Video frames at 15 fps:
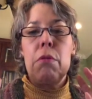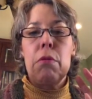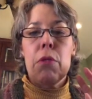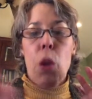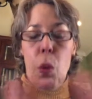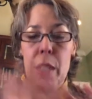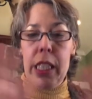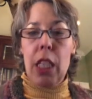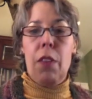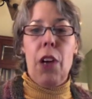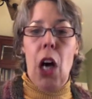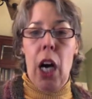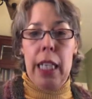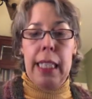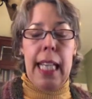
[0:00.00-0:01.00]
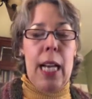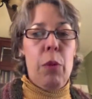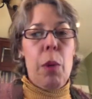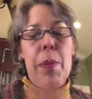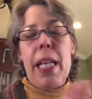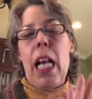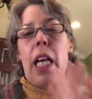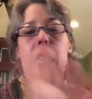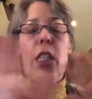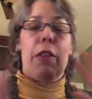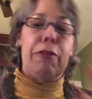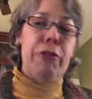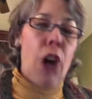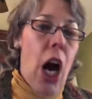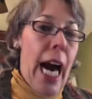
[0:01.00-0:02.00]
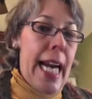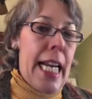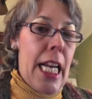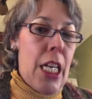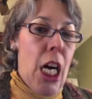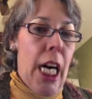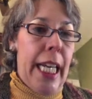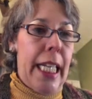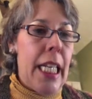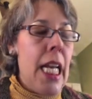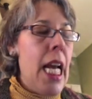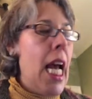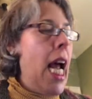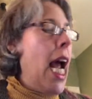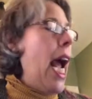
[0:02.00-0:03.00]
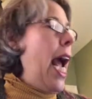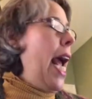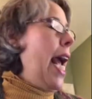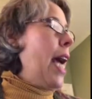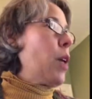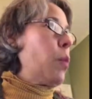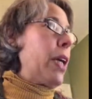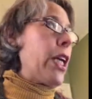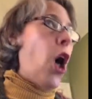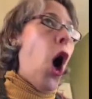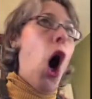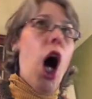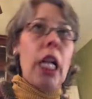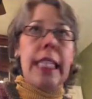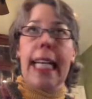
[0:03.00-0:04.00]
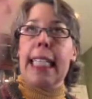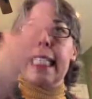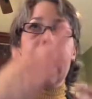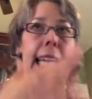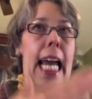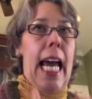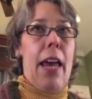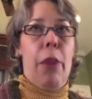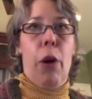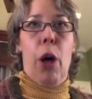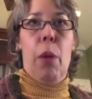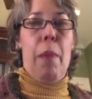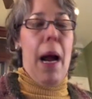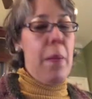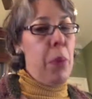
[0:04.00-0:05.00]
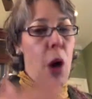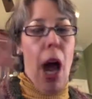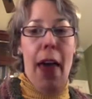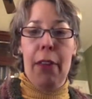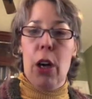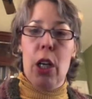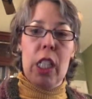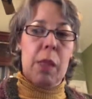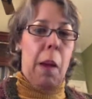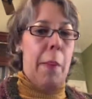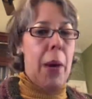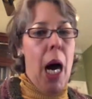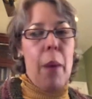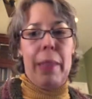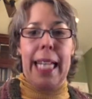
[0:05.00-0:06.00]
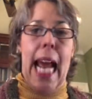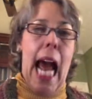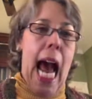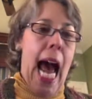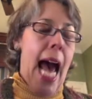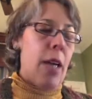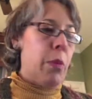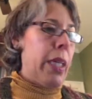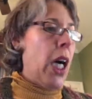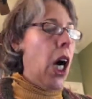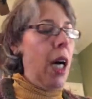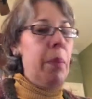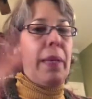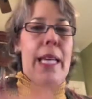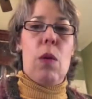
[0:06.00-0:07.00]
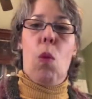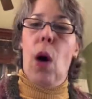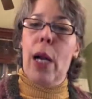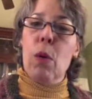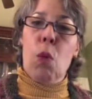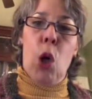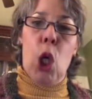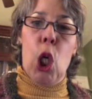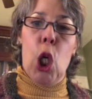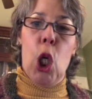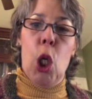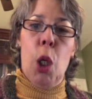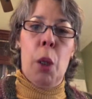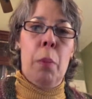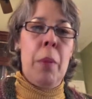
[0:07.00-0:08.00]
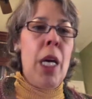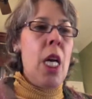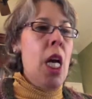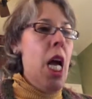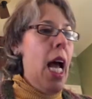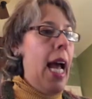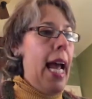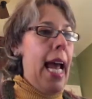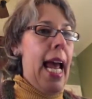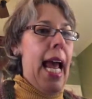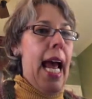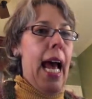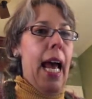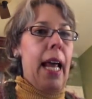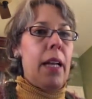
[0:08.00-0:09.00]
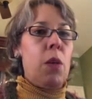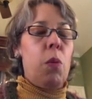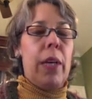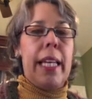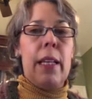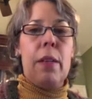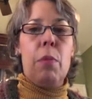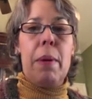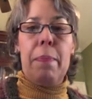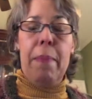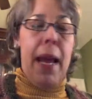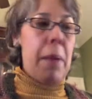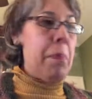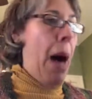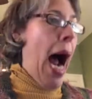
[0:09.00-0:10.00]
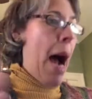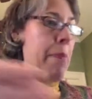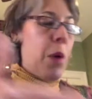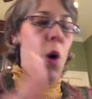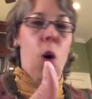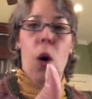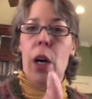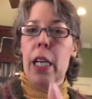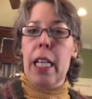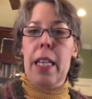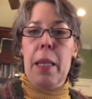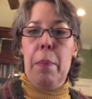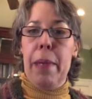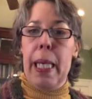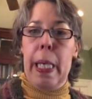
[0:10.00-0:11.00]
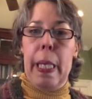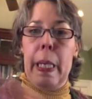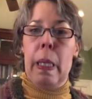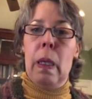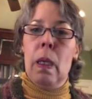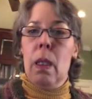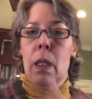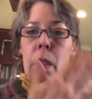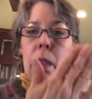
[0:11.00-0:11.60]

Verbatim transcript: The Wizard of Oz. And it would be like on a Friday night. And we'd all get together, my brothers, my mom and dad, we'd all be in one room and we'd, we'd make popcorn in the big